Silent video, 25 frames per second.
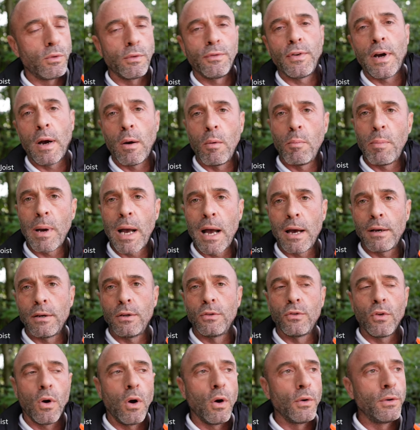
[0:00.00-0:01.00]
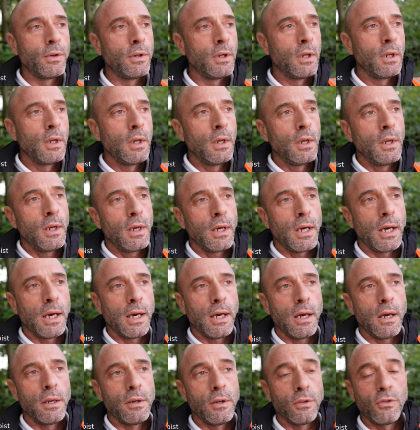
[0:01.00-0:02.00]
the fountain batten is on
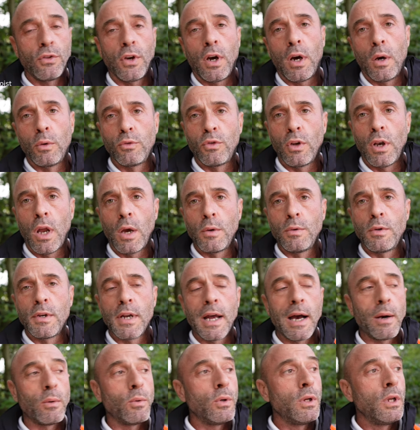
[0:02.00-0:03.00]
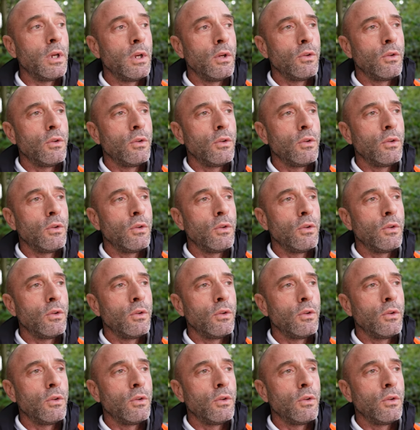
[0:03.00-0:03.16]
and the tiles are loaded out,